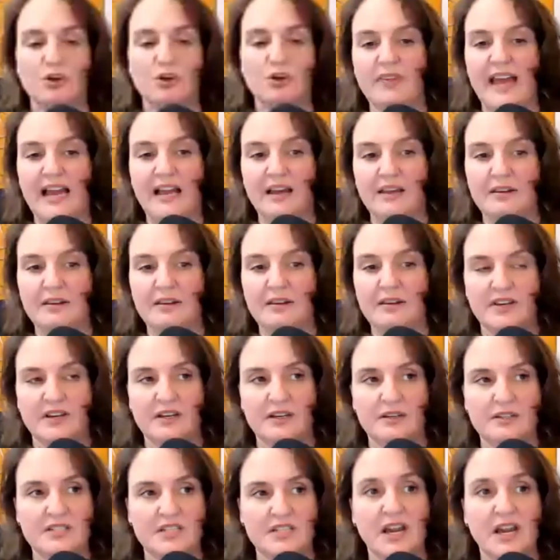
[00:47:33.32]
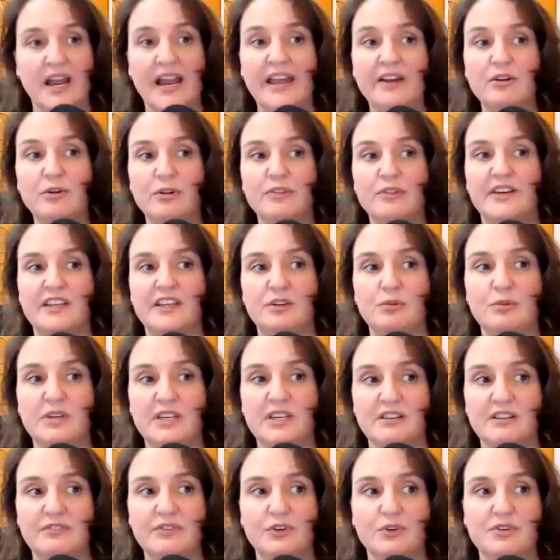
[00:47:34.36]
that the title that you
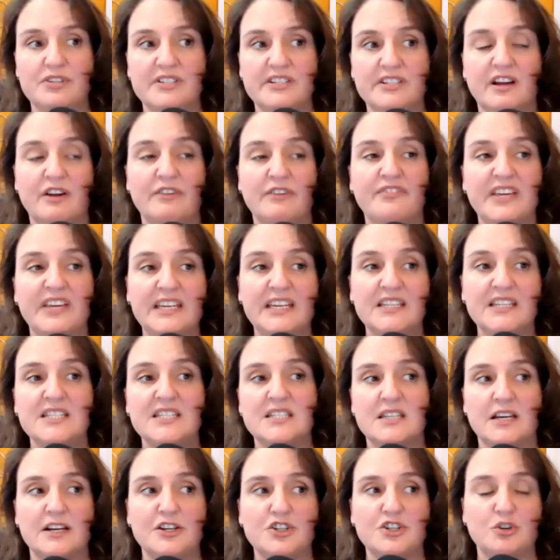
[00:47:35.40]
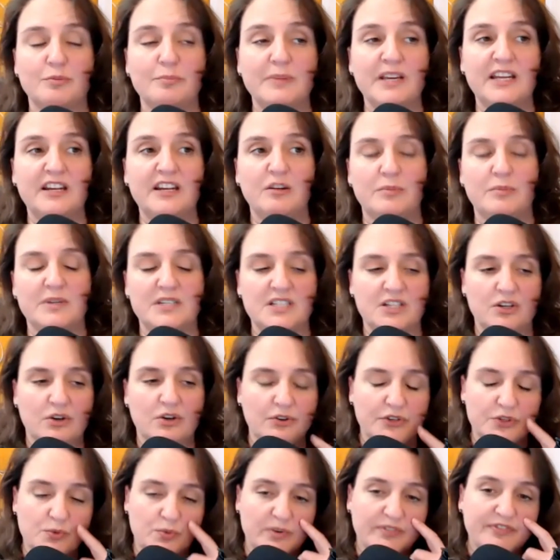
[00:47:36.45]
give yourself inside your media
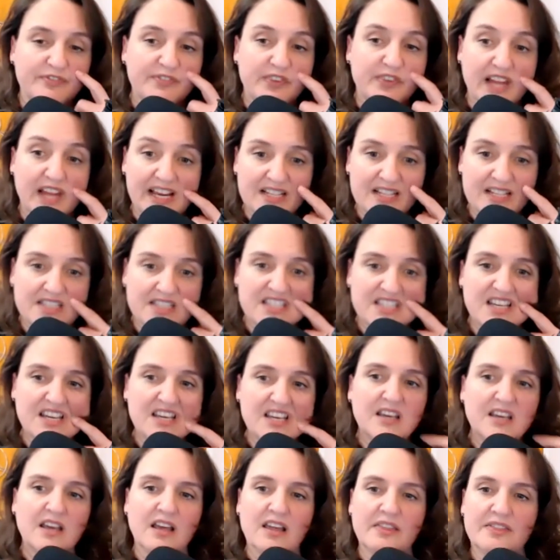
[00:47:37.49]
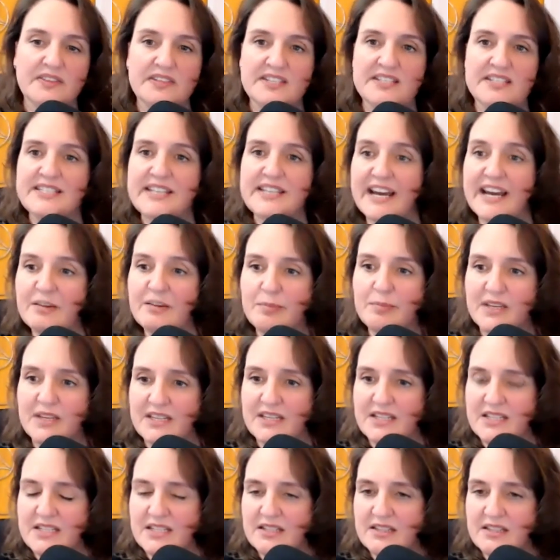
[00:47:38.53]
materials reflects the
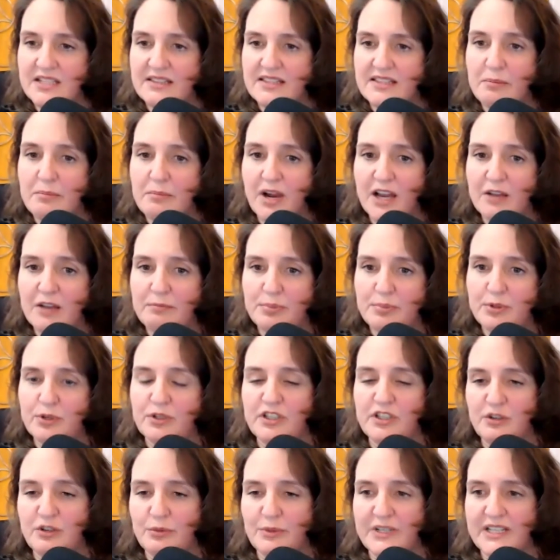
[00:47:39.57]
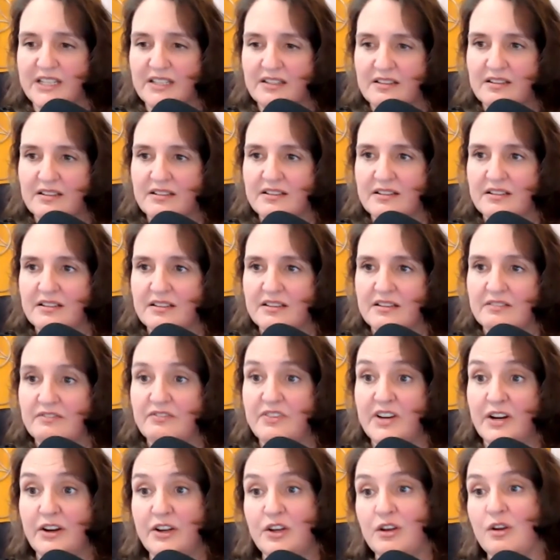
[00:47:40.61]
segment that they might put you in.
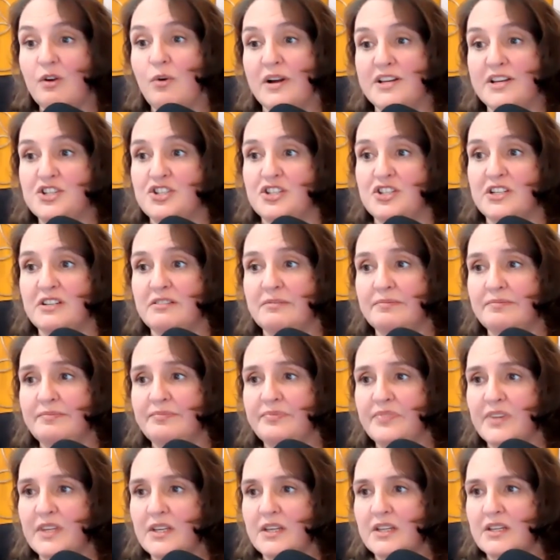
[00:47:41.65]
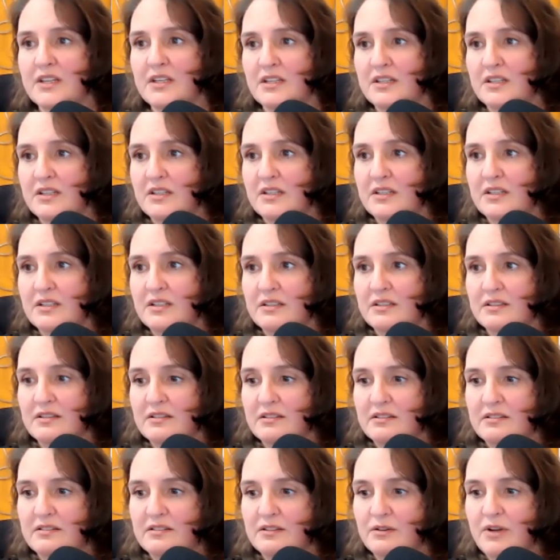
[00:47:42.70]
Very good question.
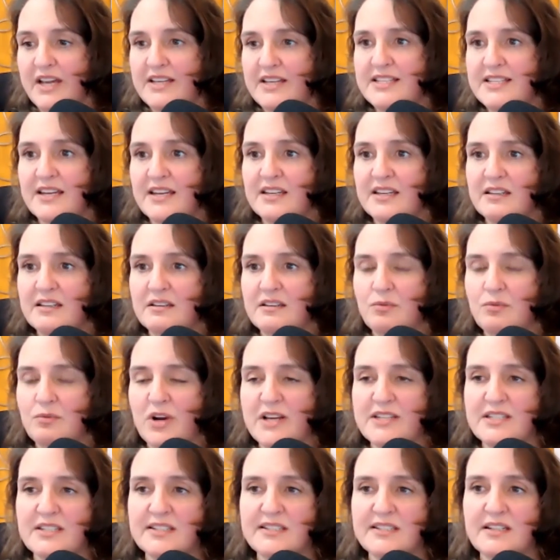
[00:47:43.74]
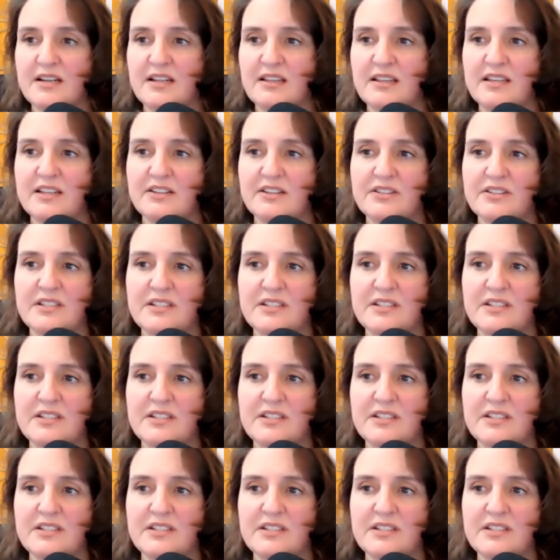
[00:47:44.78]
Okay, is that it, Rosalind? That anything else?